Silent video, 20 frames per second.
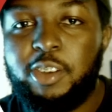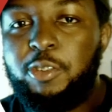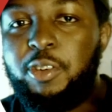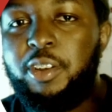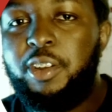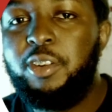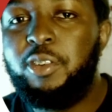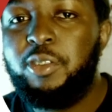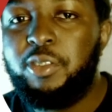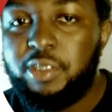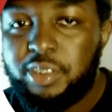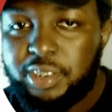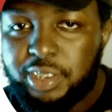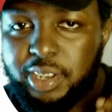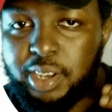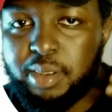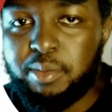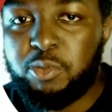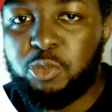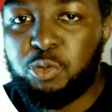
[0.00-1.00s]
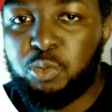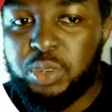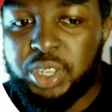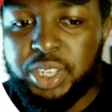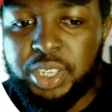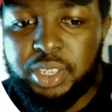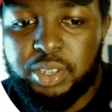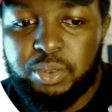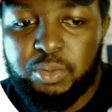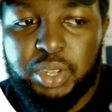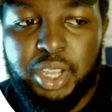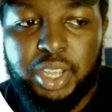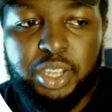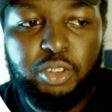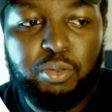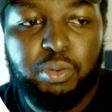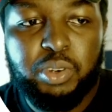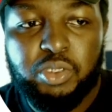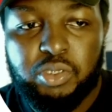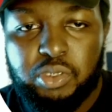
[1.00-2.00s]
quite a lot of times we
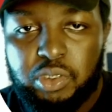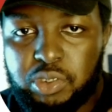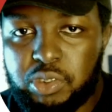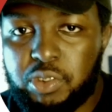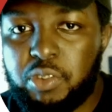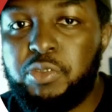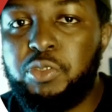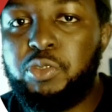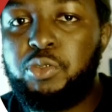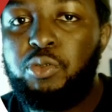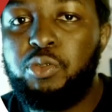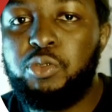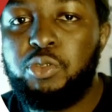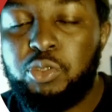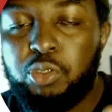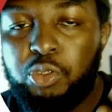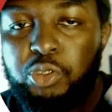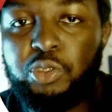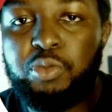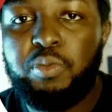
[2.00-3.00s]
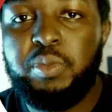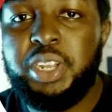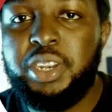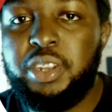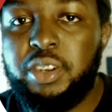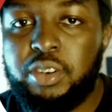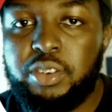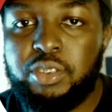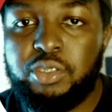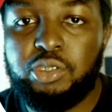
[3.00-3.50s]
express ourselves through social media,